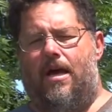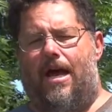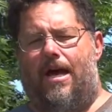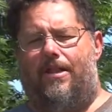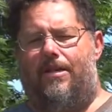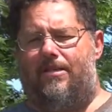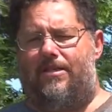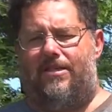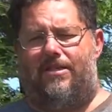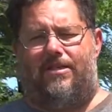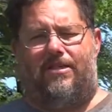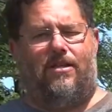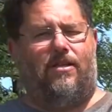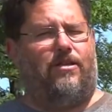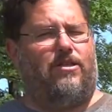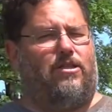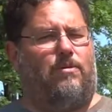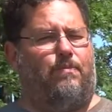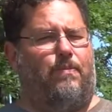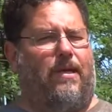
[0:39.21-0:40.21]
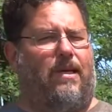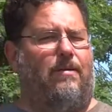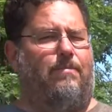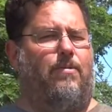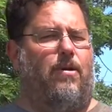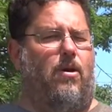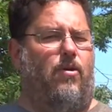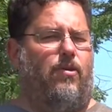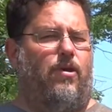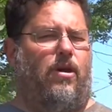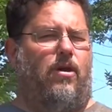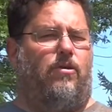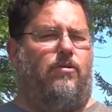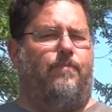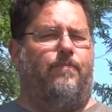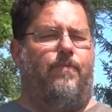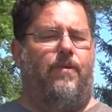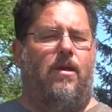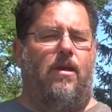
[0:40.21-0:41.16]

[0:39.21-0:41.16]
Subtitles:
And this is still a speed bow, though.